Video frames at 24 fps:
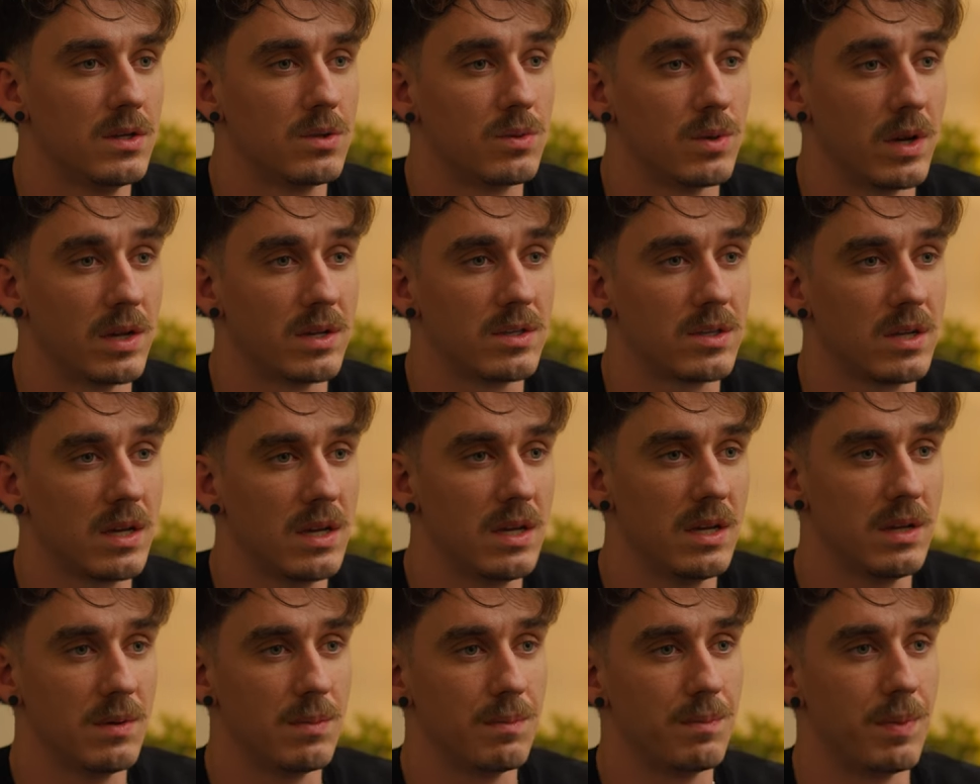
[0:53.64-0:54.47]
So when I
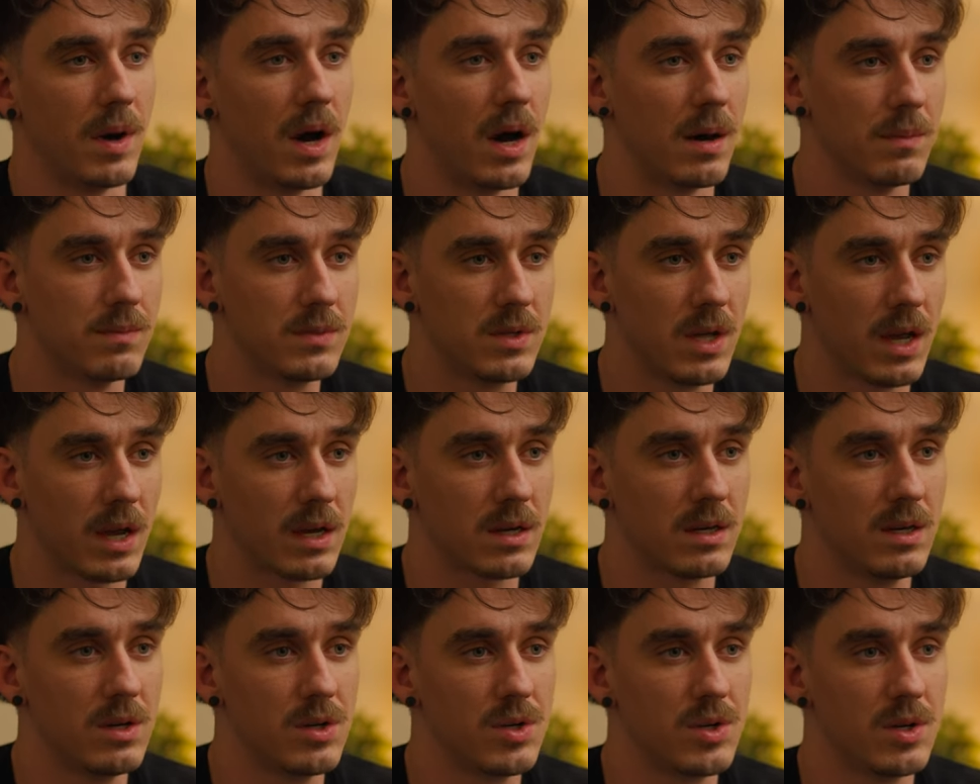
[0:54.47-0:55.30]
say bomb
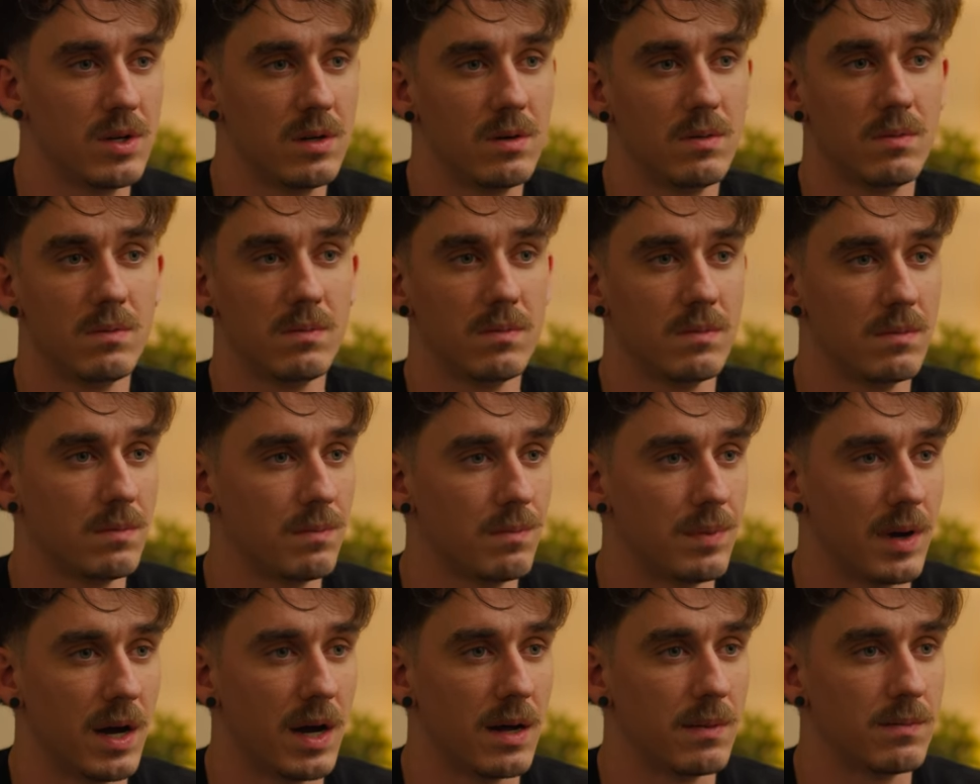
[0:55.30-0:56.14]
technician,
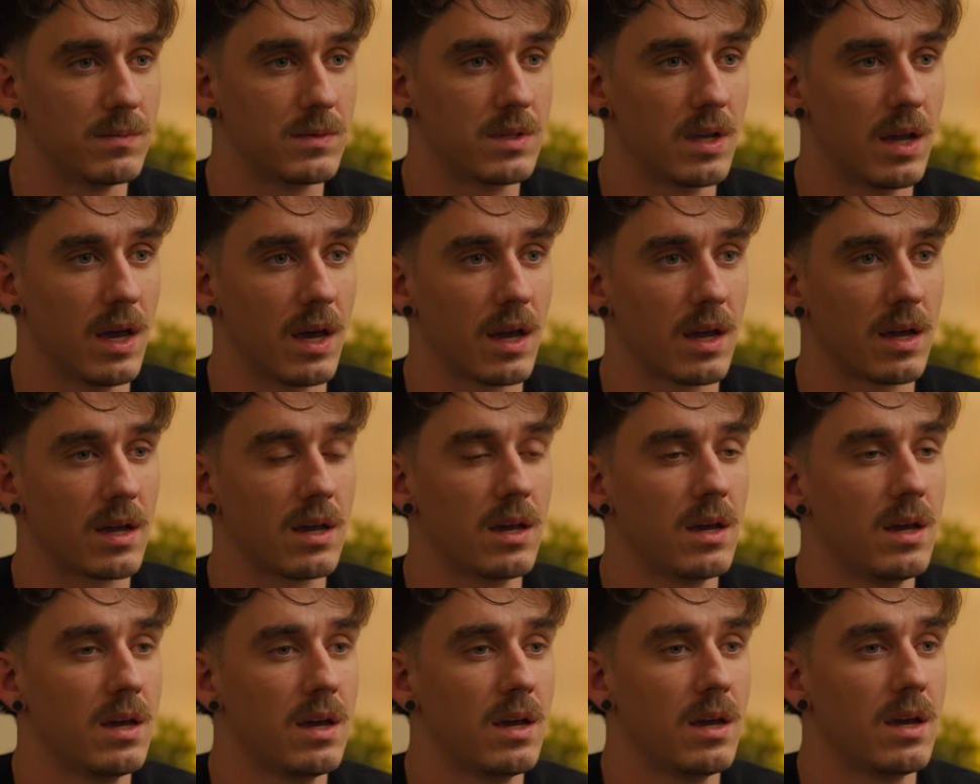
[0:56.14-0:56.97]
bomb tech,
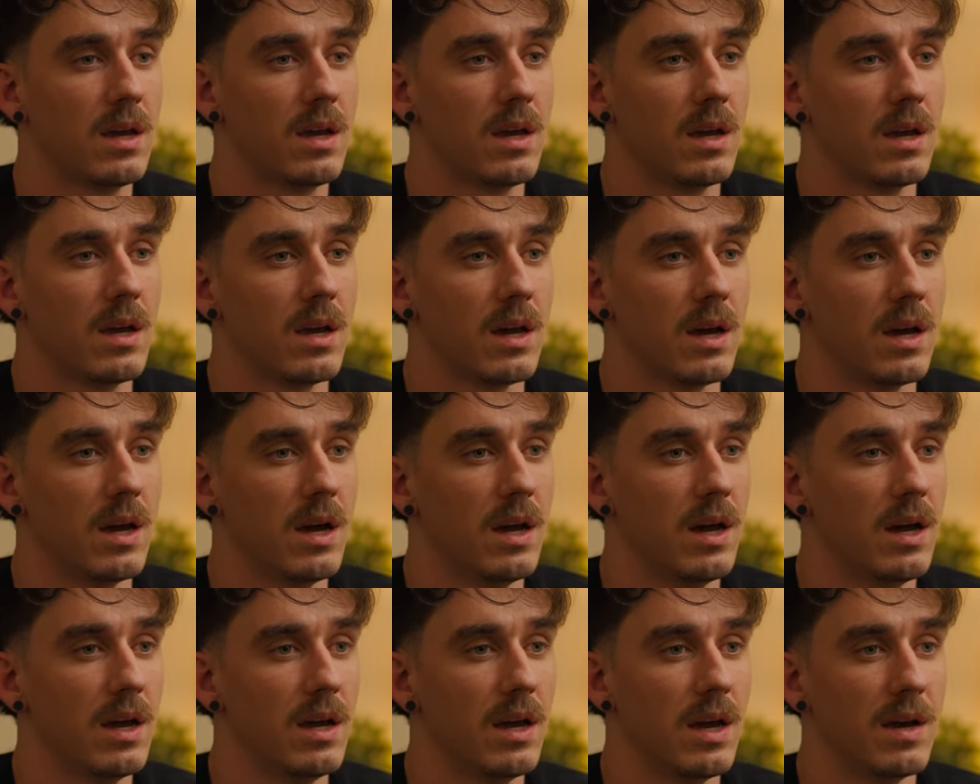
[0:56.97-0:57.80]

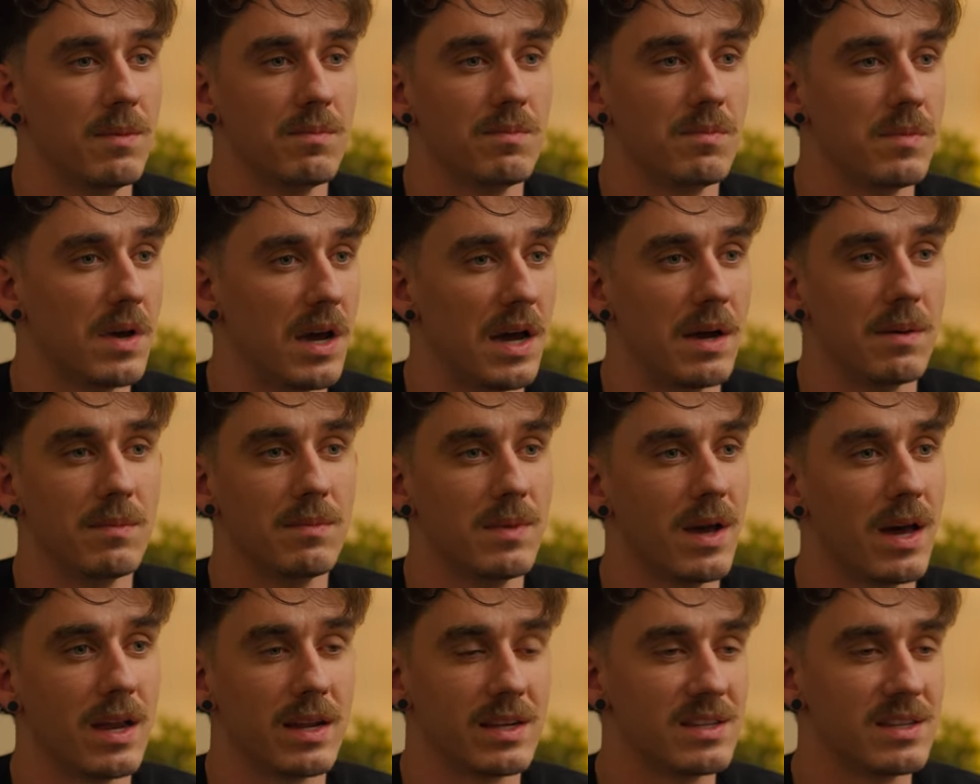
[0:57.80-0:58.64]
uh, I'm, I'm not